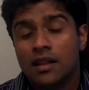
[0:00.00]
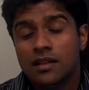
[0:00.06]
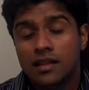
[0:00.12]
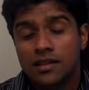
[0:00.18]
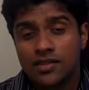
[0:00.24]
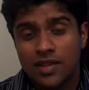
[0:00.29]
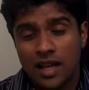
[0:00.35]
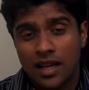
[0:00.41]

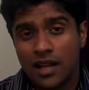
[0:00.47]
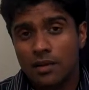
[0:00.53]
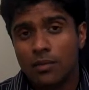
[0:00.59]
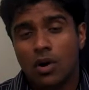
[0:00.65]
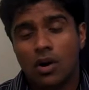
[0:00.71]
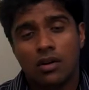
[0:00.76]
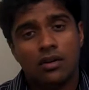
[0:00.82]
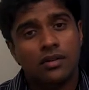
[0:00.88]
The
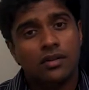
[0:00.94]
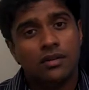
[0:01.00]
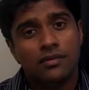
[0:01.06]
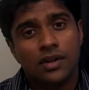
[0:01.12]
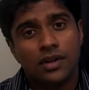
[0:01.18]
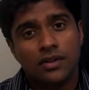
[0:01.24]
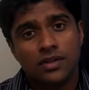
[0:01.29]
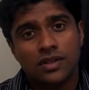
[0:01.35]
second border that
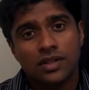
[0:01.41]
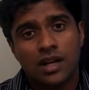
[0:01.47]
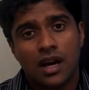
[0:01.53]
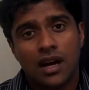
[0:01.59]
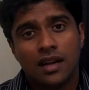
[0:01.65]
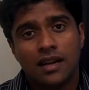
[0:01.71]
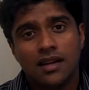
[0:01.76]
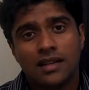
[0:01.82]
we're going to
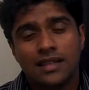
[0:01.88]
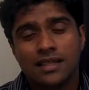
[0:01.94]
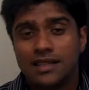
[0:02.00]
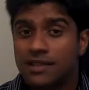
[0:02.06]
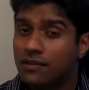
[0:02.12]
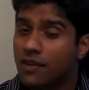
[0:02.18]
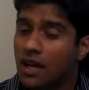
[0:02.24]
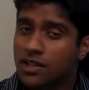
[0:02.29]
talk is
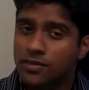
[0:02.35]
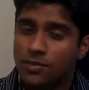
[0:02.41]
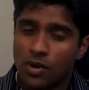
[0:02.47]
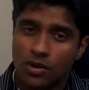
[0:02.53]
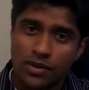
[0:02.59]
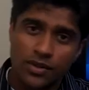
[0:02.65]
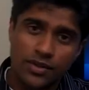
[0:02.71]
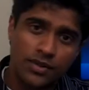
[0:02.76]
device
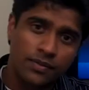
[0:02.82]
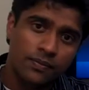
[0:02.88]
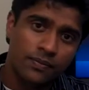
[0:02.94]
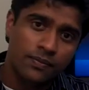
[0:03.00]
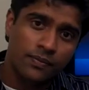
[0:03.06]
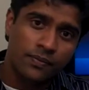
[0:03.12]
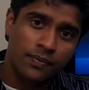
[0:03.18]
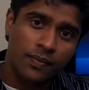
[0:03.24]
borders.
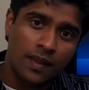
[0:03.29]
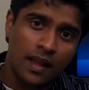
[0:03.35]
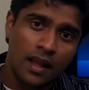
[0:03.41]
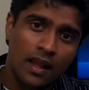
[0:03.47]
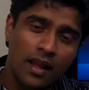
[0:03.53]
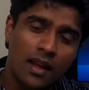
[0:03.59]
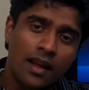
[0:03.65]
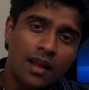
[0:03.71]

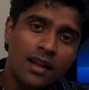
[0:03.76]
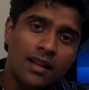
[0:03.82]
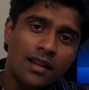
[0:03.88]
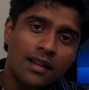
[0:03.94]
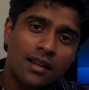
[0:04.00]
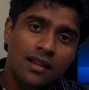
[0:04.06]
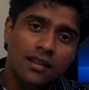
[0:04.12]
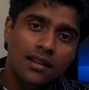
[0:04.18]

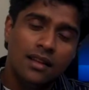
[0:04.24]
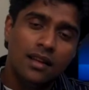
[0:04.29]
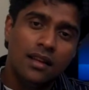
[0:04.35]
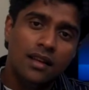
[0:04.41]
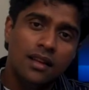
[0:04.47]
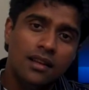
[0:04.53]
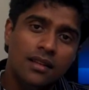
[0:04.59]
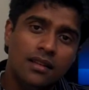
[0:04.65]

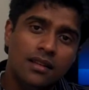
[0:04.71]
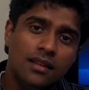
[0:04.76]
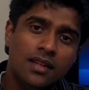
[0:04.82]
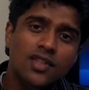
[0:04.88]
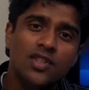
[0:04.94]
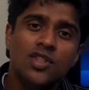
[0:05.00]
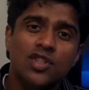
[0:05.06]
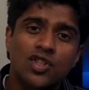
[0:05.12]

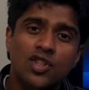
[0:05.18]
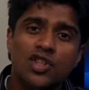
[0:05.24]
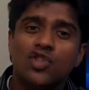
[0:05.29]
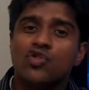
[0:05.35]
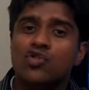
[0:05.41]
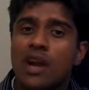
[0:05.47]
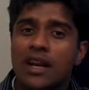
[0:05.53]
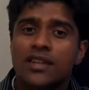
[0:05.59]
This is the
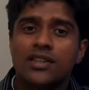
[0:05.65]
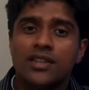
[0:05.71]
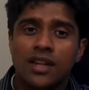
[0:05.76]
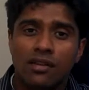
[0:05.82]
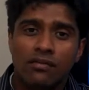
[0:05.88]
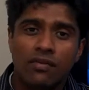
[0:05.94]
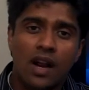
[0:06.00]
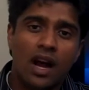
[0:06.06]

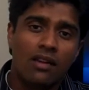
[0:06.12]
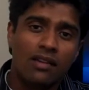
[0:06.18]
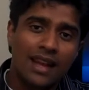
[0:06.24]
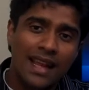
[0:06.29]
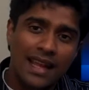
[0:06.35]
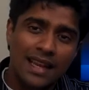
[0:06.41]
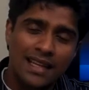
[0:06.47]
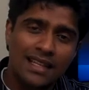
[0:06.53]
strategy
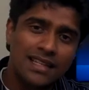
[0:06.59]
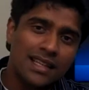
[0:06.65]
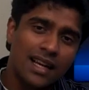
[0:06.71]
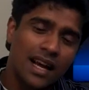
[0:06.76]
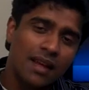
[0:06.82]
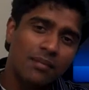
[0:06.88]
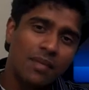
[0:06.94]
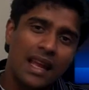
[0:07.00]
around
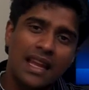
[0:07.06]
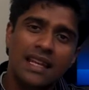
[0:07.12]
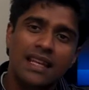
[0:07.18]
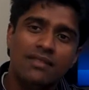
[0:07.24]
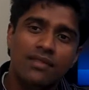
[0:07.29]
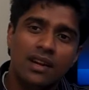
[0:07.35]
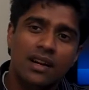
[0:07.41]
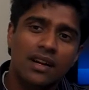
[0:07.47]
anytime,
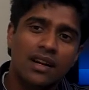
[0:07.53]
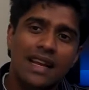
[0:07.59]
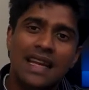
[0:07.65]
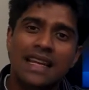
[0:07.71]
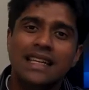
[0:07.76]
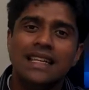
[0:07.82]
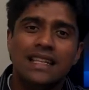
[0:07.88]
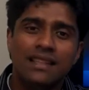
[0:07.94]
anywhere,
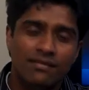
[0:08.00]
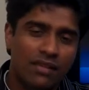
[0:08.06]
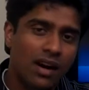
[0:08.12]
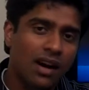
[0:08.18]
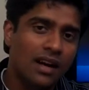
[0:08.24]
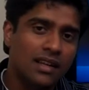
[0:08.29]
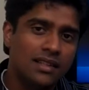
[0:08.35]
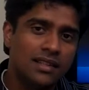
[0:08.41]
any
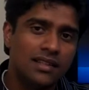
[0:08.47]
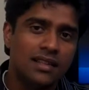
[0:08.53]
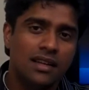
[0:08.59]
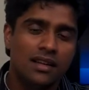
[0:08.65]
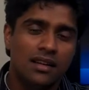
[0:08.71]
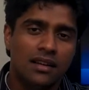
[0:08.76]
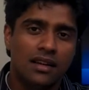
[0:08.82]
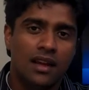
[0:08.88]

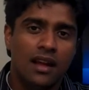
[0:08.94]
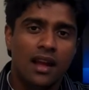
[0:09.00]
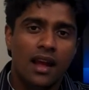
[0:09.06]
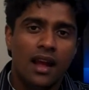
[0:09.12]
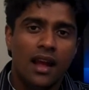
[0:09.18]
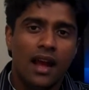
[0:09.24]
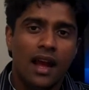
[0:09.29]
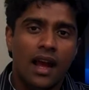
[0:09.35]
device.
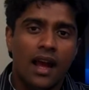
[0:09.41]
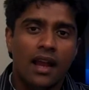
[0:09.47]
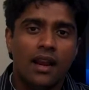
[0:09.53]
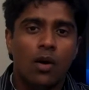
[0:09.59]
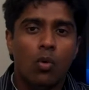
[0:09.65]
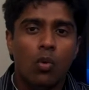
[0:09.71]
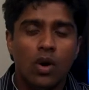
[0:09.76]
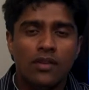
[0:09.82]

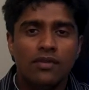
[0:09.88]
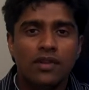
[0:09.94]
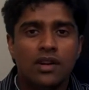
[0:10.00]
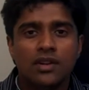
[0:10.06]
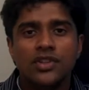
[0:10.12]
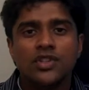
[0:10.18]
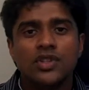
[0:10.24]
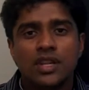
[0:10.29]
And what we
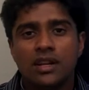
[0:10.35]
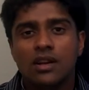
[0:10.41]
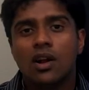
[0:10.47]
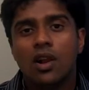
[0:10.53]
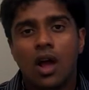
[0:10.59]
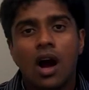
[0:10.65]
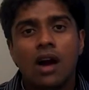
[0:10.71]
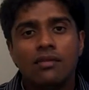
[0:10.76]
are seeing
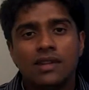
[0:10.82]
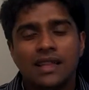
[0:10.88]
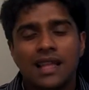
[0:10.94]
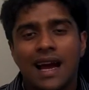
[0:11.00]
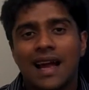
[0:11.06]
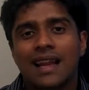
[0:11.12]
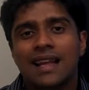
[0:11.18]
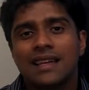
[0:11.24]
along with
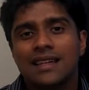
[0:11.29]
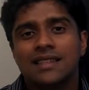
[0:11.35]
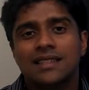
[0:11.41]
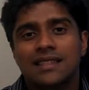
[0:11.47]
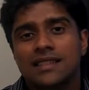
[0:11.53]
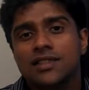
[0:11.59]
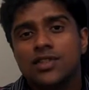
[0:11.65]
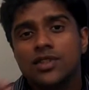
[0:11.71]
that
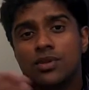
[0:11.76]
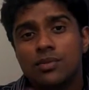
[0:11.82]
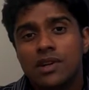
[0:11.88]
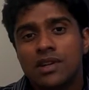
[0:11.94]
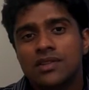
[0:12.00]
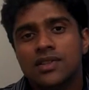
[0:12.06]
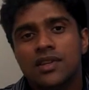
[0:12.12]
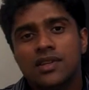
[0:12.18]
is
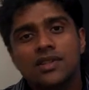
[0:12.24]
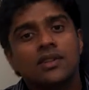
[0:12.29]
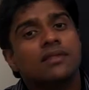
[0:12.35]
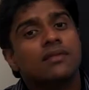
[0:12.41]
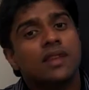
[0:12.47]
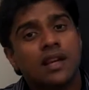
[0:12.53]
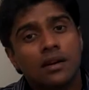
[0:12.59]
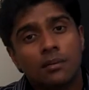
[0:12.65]
consumerization
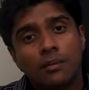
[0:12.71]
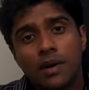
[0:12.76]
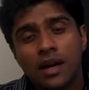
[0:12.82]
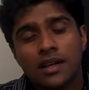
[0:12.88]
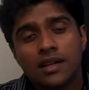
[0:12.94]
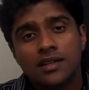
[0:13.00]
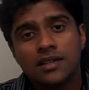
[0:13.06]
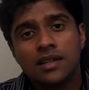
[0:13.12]
of the
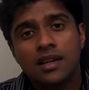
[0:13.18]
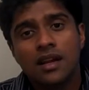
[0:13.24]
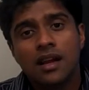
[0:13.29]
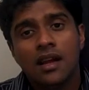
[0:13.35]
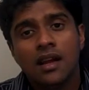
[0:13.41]
enterprise.